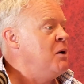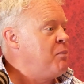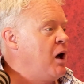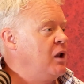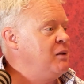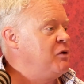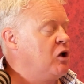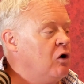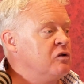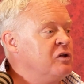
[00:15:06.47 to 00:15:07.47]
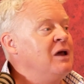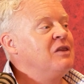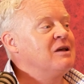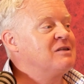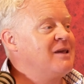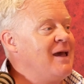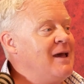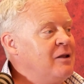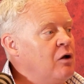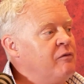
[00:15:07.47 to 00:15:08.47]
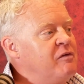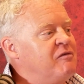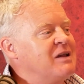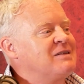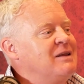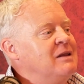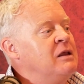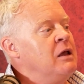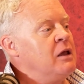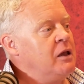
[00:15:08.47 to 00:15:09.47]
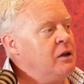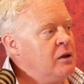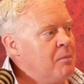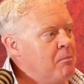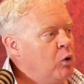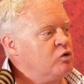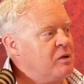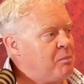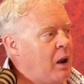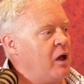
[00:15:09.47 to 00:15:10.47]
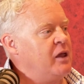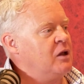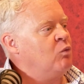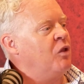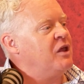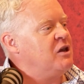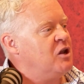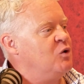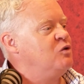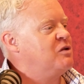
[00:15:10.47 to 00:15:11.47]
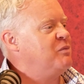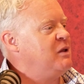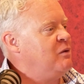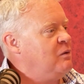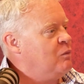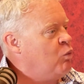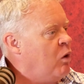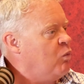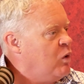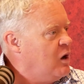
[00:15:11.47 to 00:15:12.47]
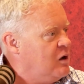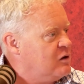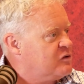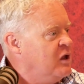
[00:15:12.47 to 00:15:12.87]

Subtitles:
Partly because they're scared of investing in multiplying what they know to be what works.